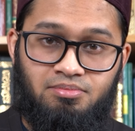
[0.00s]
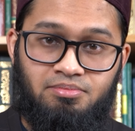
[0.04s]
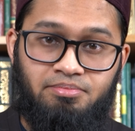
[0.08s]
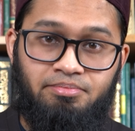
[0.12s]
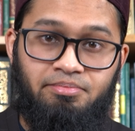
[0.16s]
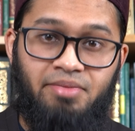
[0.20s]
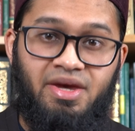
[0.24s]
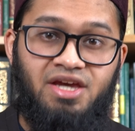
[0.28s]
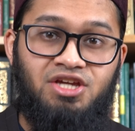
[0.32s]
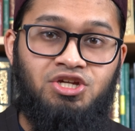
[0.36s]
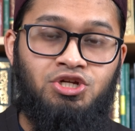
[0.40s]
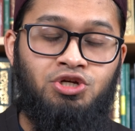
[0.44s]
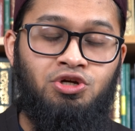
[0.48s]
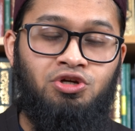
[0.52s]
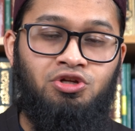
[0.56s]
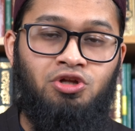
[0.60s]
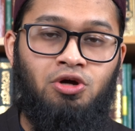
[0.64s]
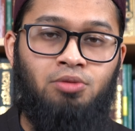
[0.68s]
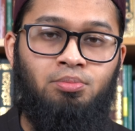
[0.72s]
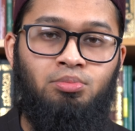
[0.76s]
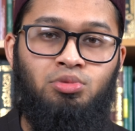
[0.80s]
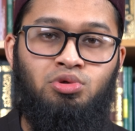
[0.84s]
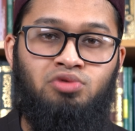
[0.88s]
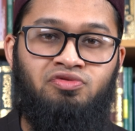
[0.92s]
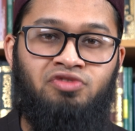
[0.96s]
Make sure you
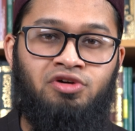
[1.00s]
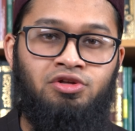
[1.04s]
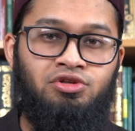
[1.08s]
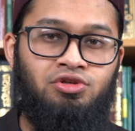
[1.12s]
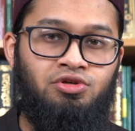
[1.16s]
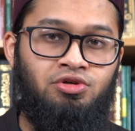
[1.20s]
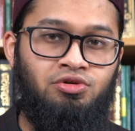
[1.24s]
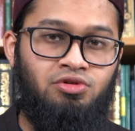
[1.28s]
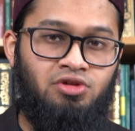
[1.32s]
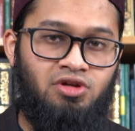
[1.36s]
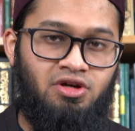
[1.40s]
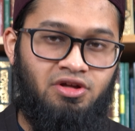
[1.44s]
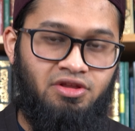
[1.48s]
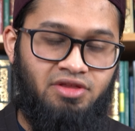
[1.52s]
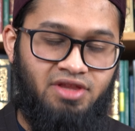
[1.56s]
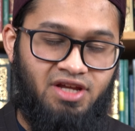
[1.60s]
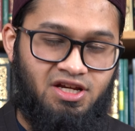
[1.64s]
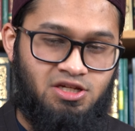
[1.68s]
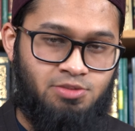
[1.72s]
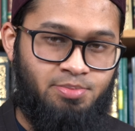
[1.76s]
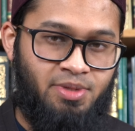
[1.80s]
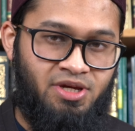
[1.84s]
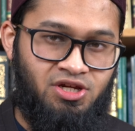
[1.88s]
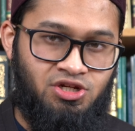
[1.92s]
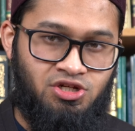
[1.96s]
don't move on to the
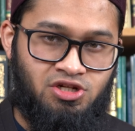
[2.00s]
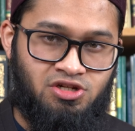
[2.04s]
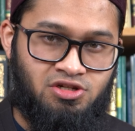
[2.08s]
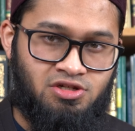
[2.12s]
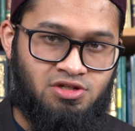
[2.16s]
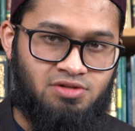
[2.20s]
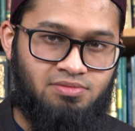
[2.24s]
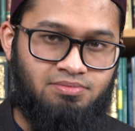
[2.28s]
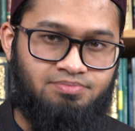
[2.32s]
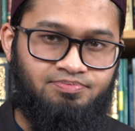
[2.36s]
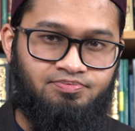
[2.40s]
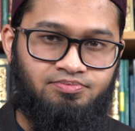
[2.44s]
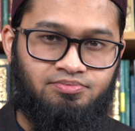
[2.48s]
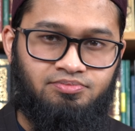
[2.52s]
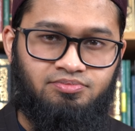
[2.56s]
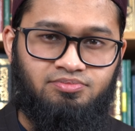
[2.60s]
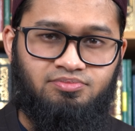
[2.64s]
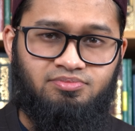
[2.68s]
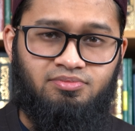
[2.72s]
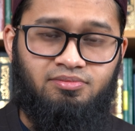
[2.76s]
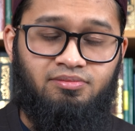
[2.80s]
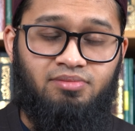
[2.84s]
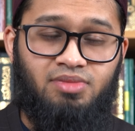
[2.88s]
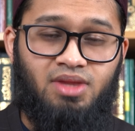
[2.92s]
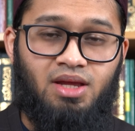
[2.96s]
next pages
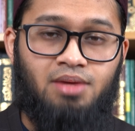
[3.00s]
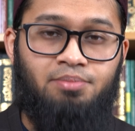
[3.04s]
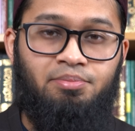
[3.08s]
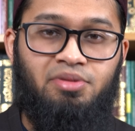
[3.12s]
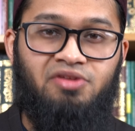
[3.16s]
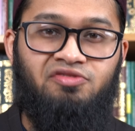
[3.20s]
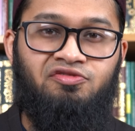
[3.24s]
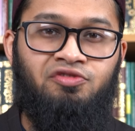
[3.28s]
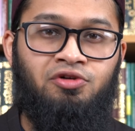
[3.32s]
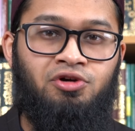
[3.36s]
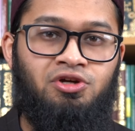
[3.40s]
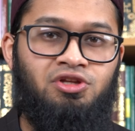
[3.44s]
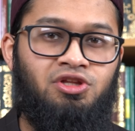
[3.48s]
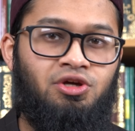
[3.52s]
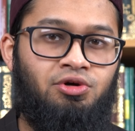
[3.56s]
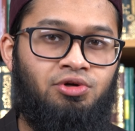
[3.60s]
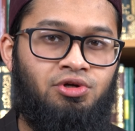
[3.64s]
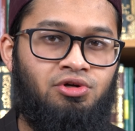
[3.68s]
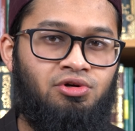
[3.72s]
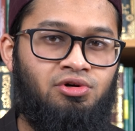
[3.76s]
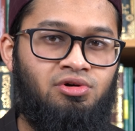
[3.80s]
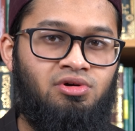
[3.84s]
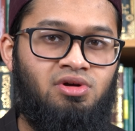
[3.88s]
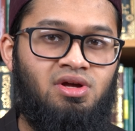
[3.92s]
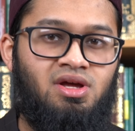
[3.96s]
before you know
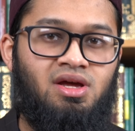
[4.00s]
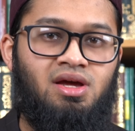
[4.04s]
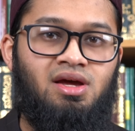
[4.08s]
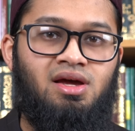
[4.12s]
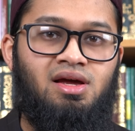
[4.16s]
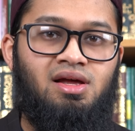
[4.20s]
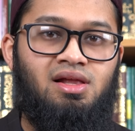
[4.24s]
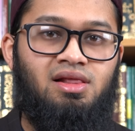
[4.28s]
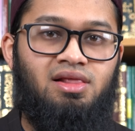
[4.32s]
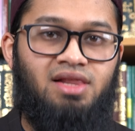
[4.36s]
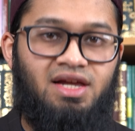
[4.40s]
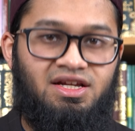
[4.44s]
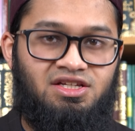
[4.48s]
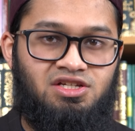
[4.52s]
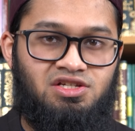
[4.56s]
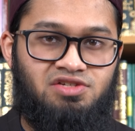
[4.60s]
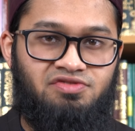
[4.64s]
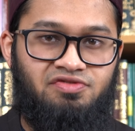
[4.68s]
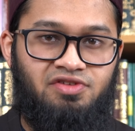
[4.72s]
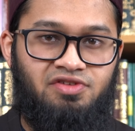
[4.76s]
your letters